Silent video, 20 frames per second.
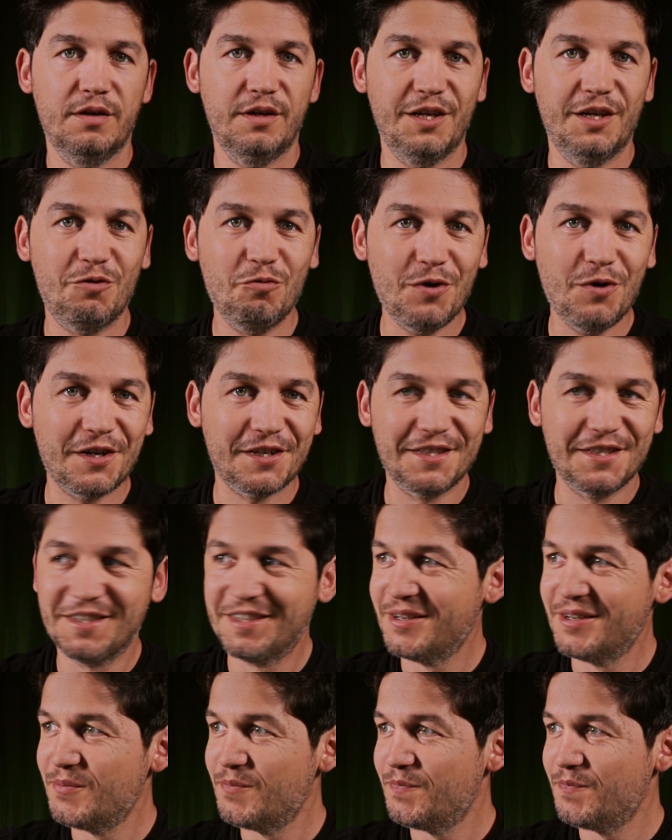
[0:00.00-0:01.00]
It worked.
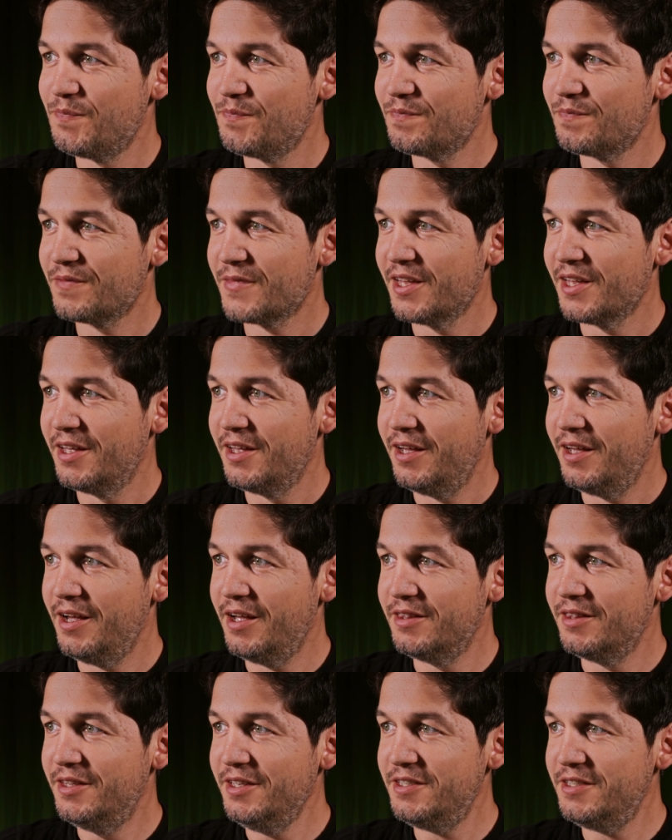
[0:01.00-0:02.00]

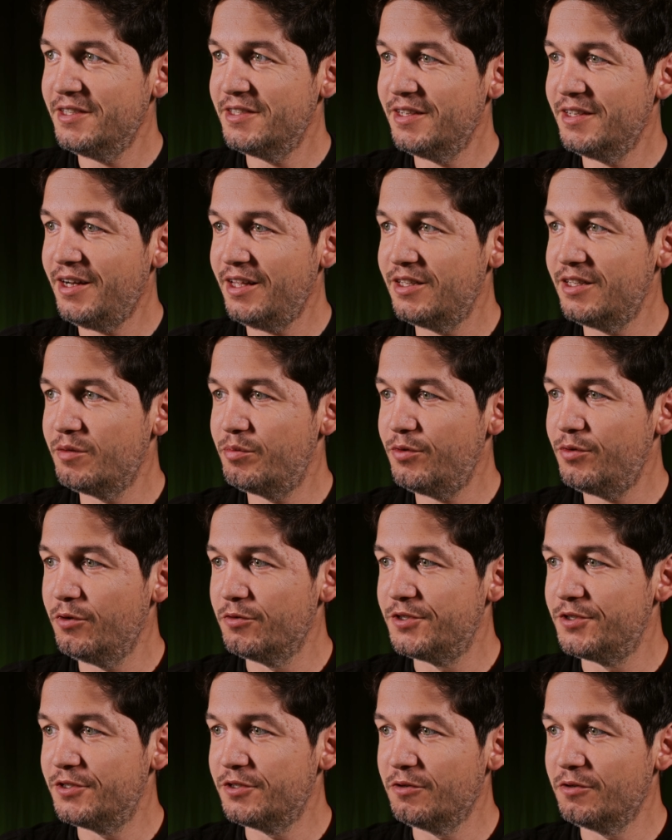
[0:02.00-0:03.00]
And this is another
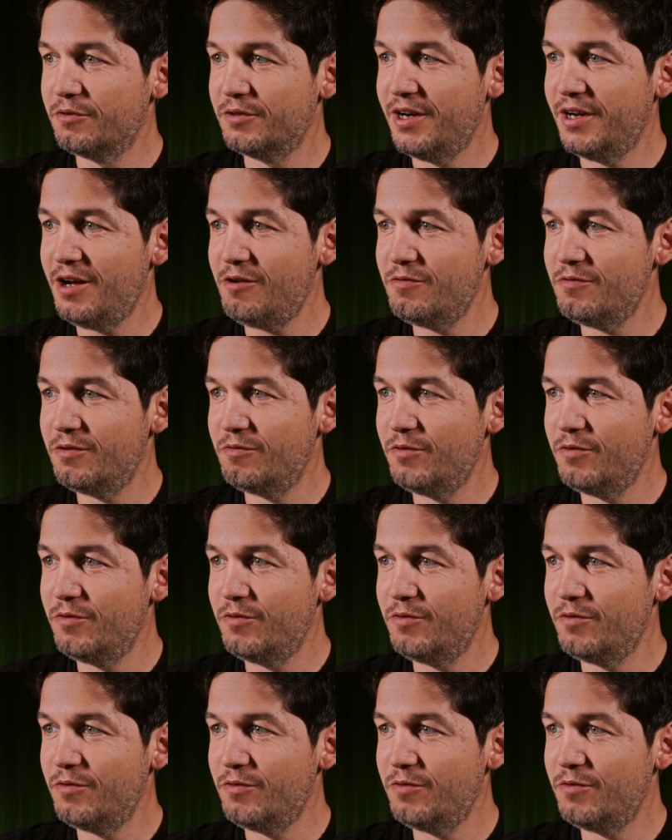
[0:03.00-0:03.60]
approach. So now